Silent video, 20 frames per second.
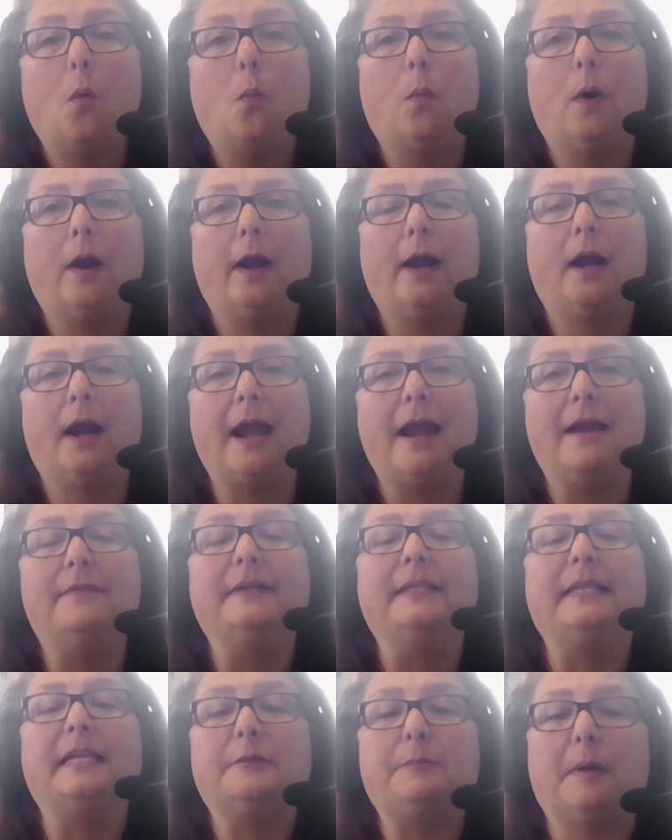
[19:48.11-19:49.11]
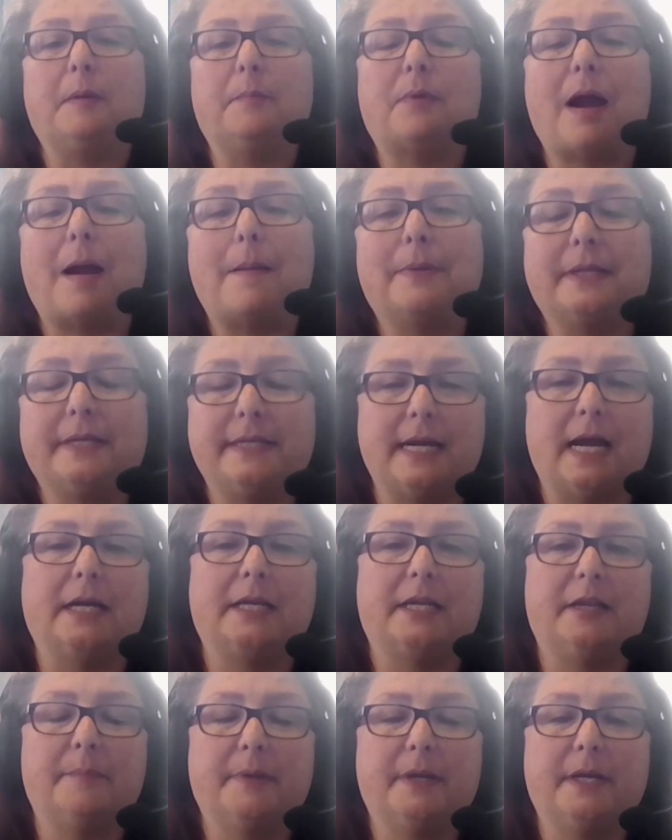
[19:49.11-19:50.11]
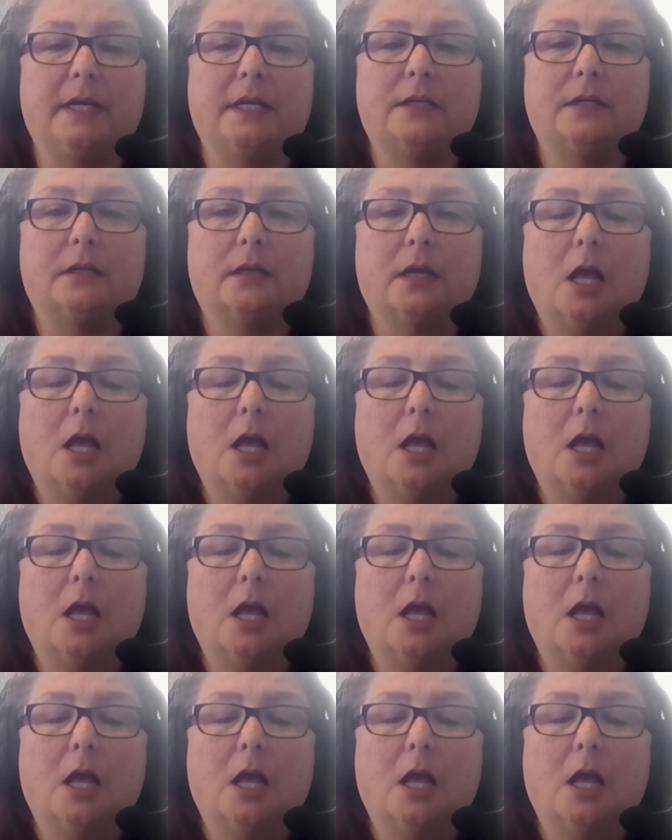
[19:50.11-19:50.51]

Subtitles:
where everything's being properly documented.